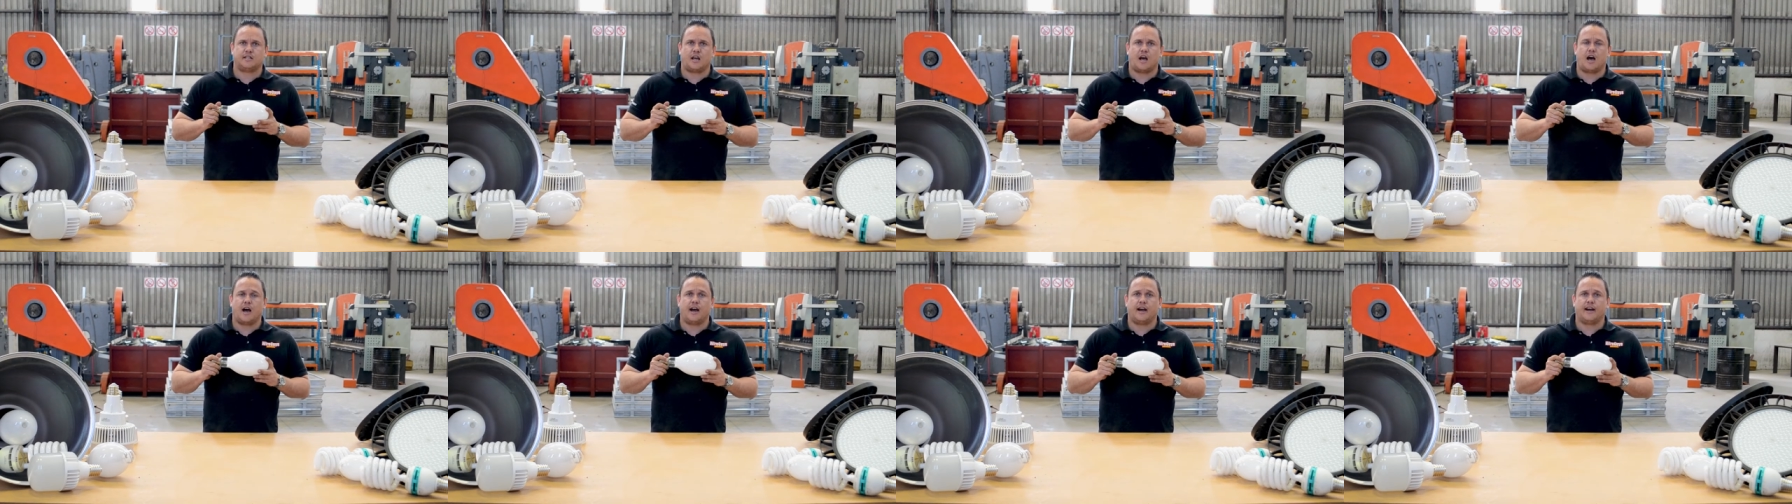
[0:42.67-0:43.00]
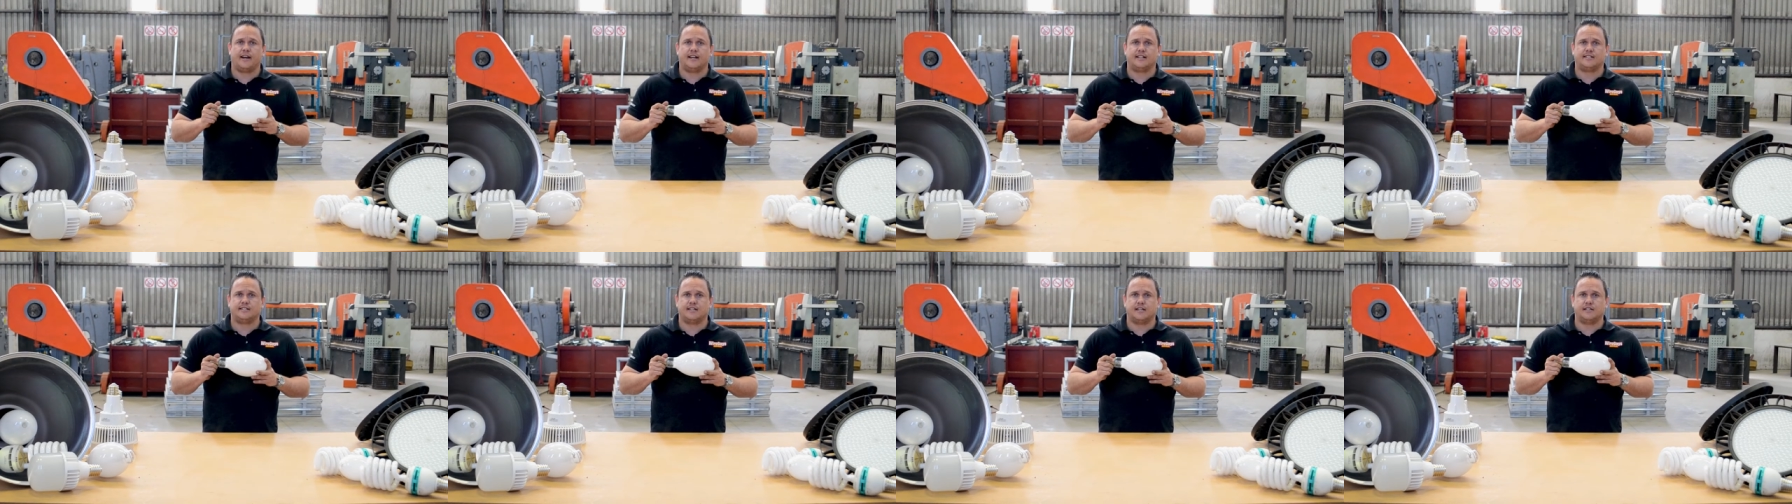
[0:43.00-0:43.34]
high
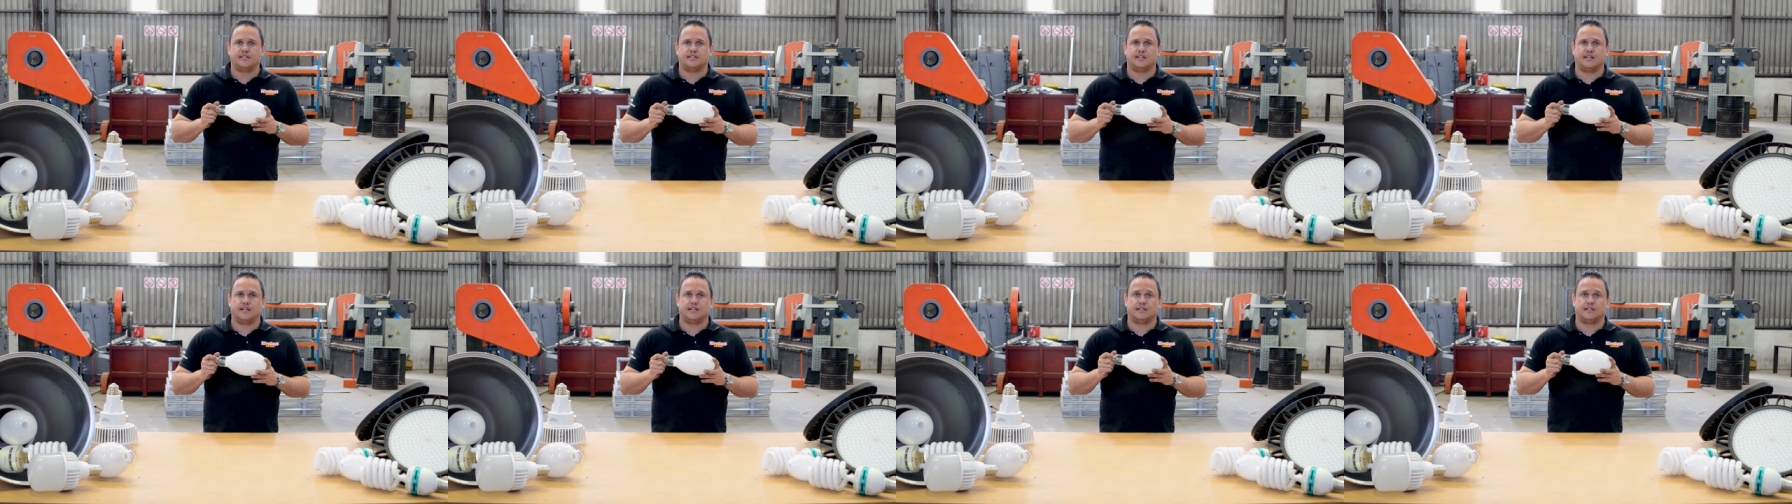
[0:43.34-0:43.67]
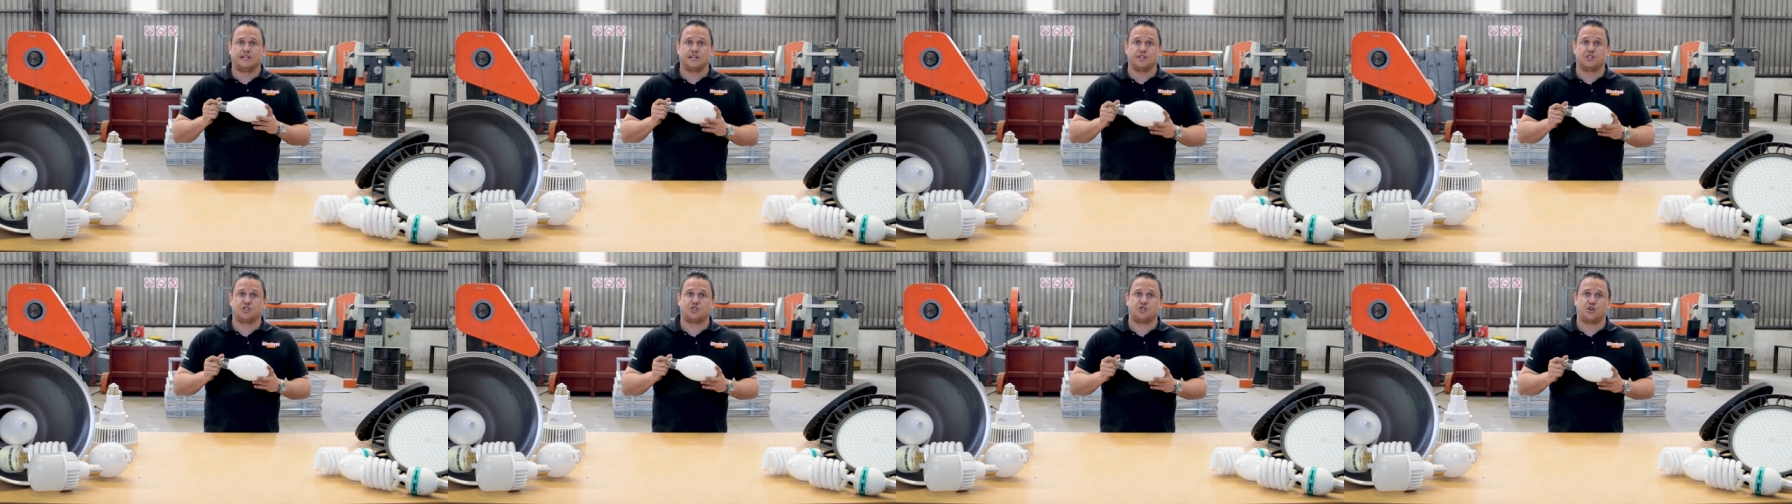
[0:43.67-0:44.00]
intensity
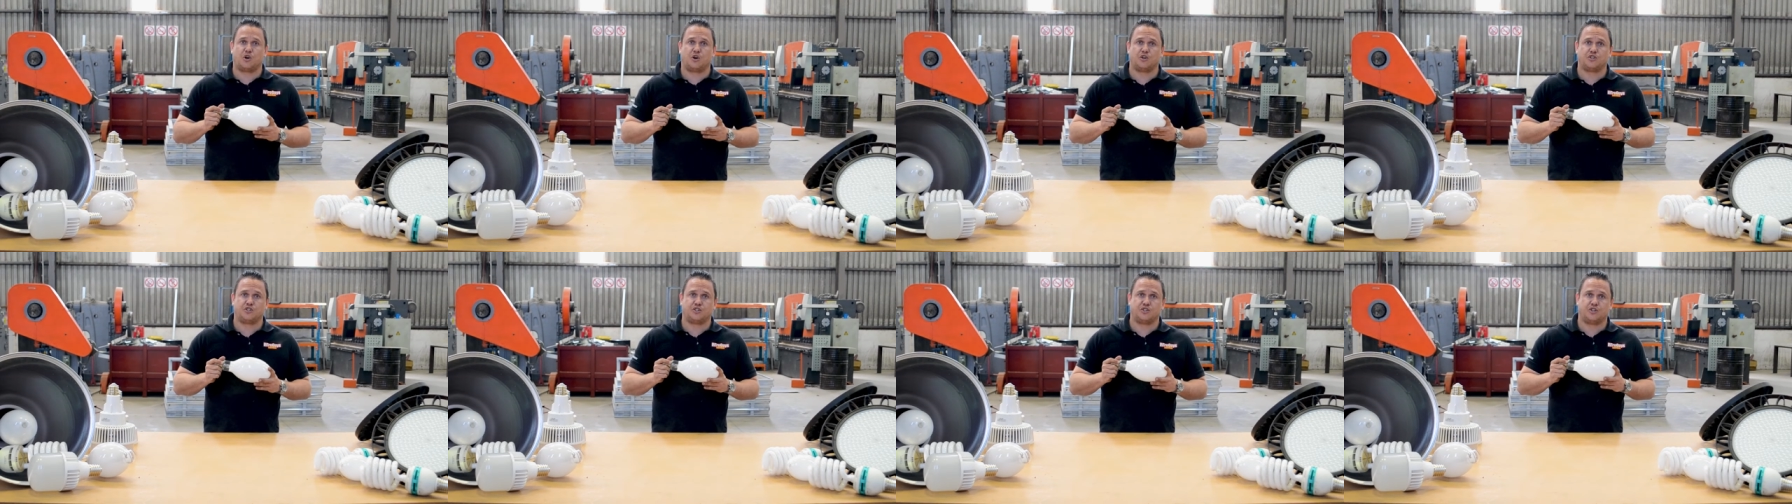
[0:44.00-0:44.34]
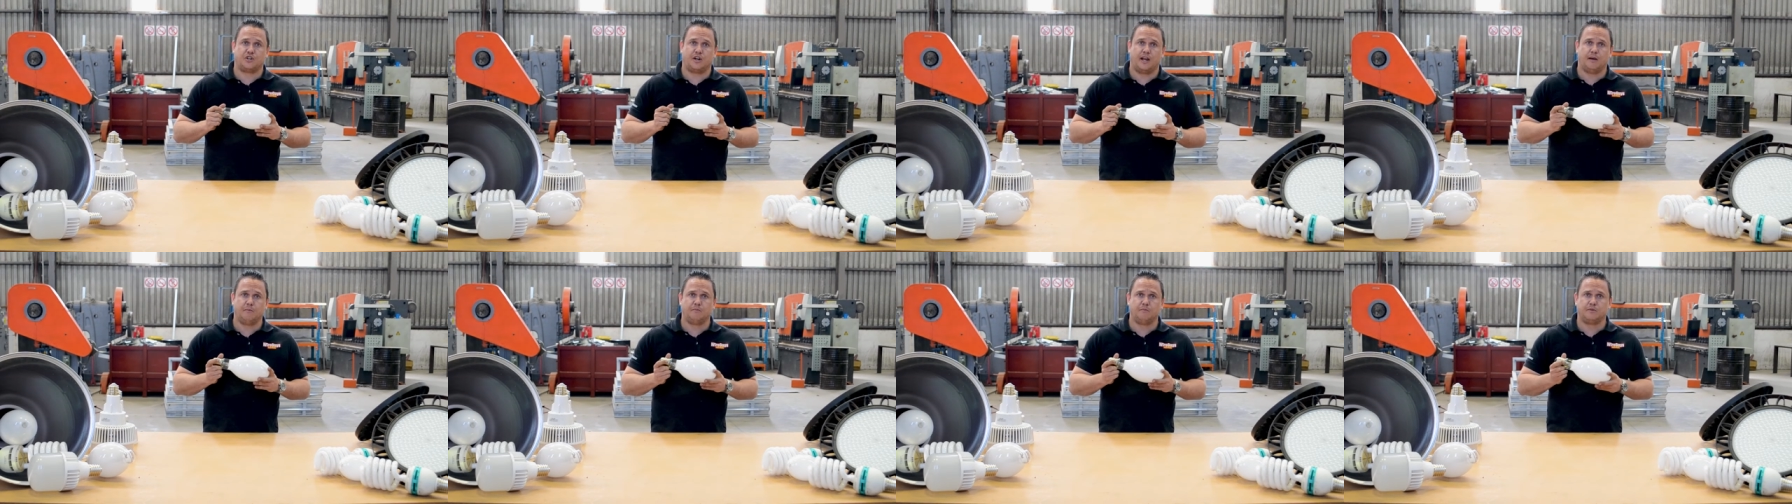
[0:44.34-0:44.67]
discharge
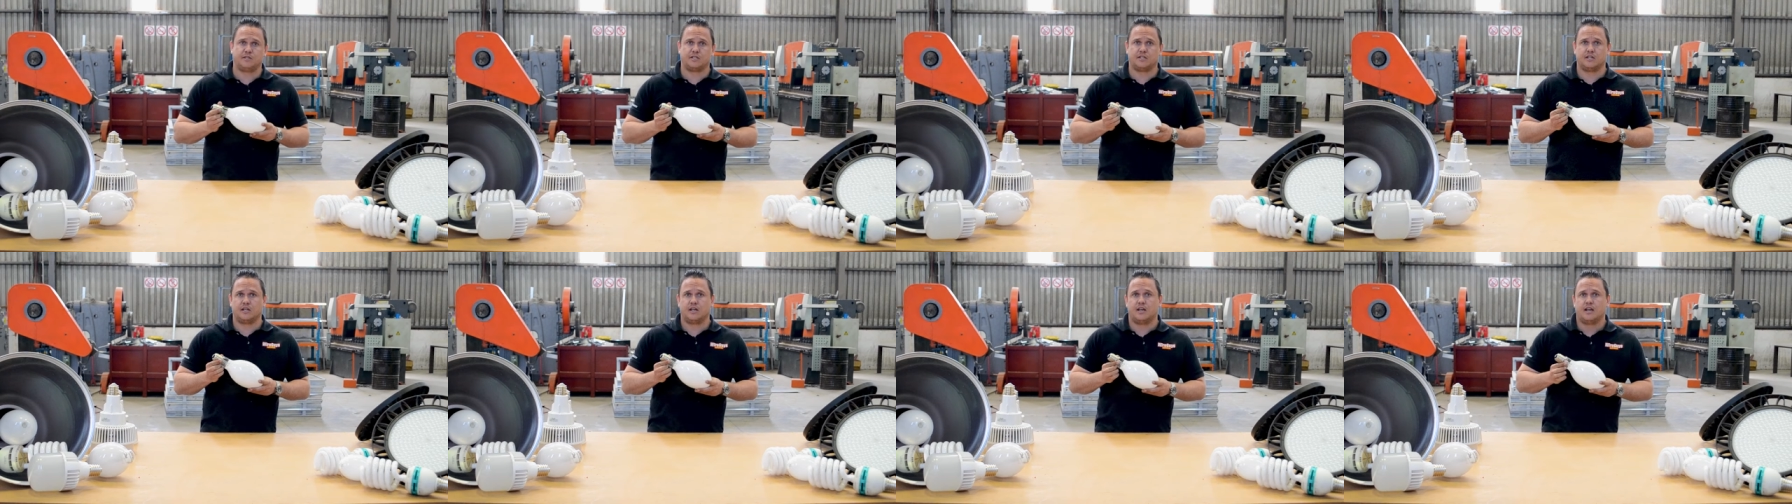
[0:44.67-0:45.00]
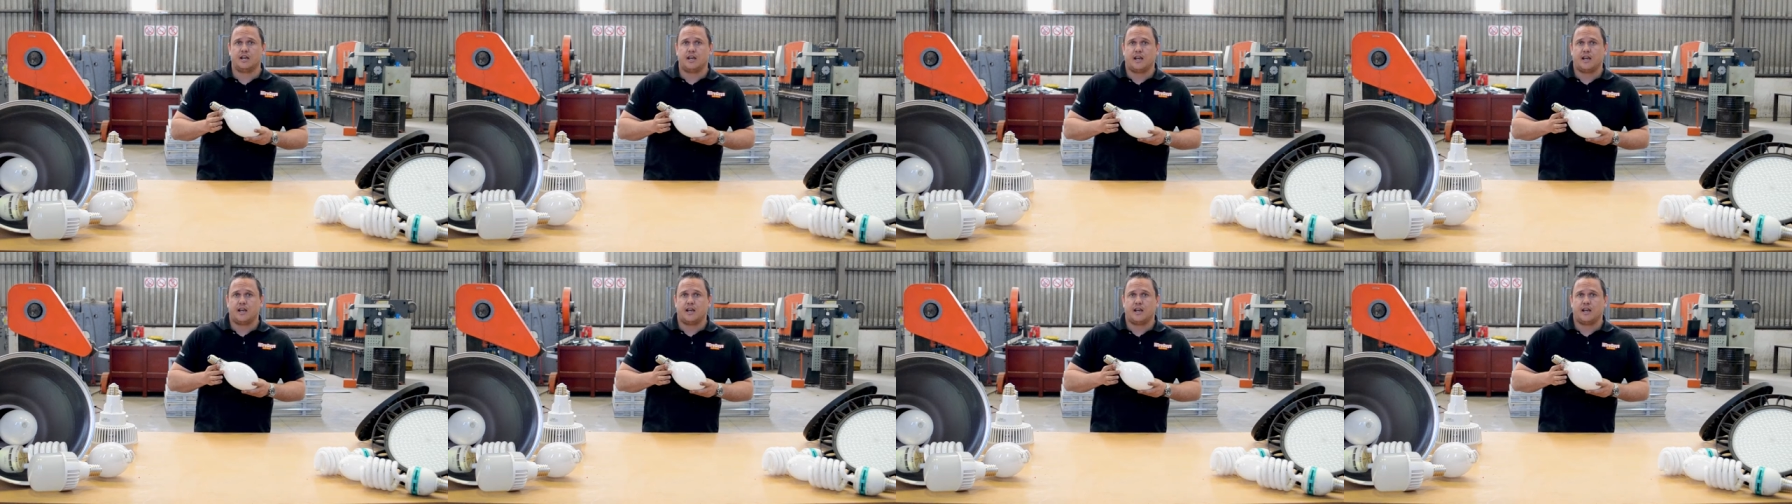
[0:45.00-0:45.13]
lamps,